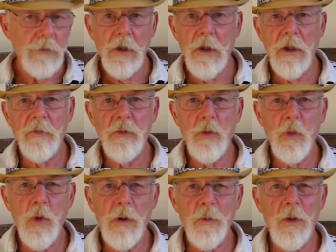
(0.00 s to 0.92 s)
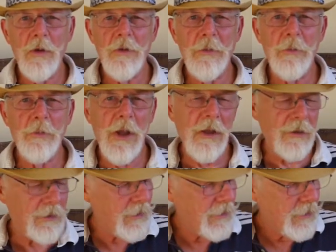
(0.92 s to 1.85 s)
Hi everyone, welcome
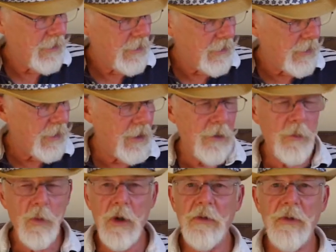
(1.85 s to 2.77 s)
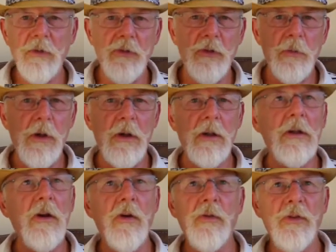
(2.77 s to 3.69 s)
back. Um, welcome to
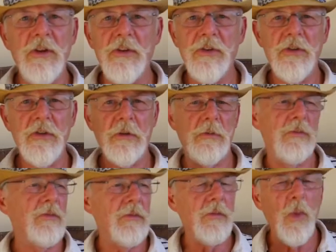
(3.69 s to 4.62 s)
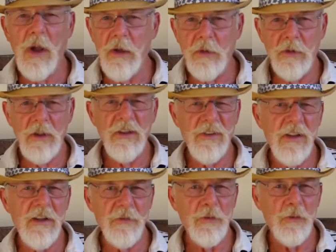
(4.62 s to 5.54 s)
my office. Well, it's
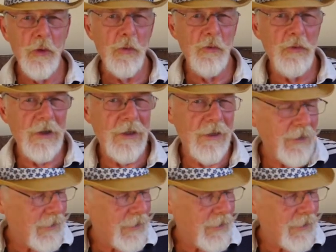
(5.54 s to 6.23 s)
living room really,